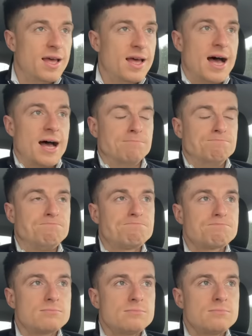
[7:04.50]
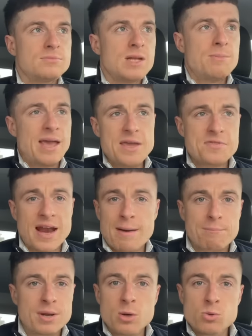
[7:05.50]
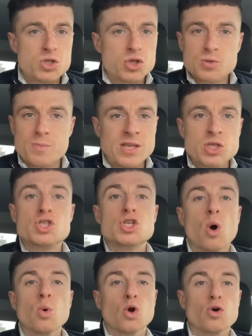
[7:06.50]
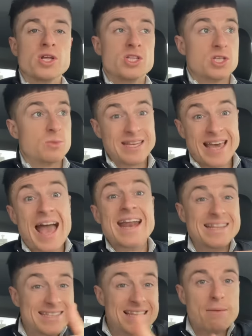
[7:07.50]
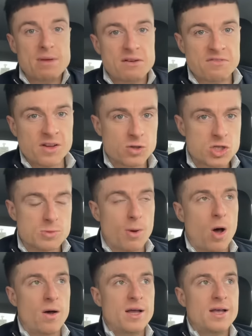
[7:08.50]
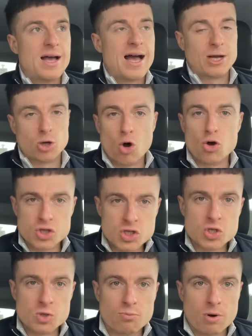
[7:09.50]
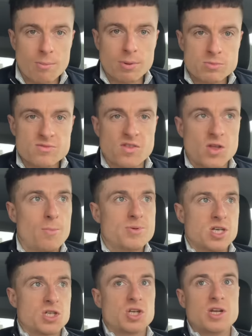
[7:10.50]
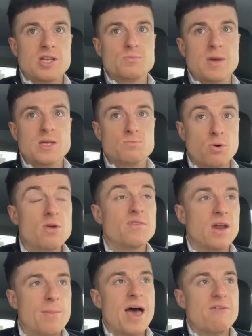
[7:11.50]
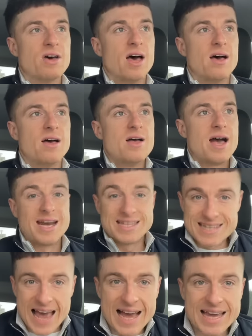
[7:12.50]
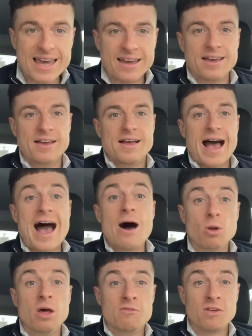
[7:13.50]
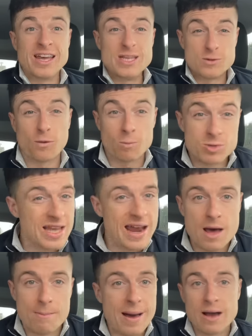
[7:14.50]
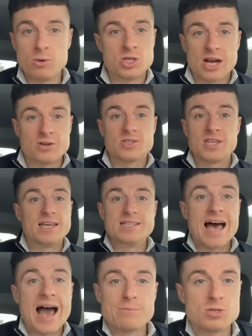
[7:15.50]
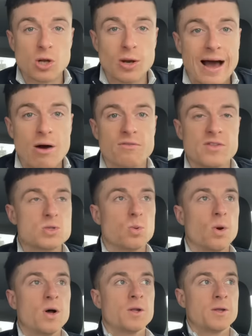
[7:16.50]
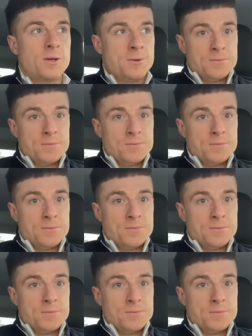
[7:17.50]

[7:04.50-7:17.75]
Um, but Ethan Ampadu has just been so good in terms of getting into that midfield spot and causing some problems for the opposition. He's, he's proven a bit of a, an attacking outlet for Leeds from centre back, which I just think is absolutely out of this world.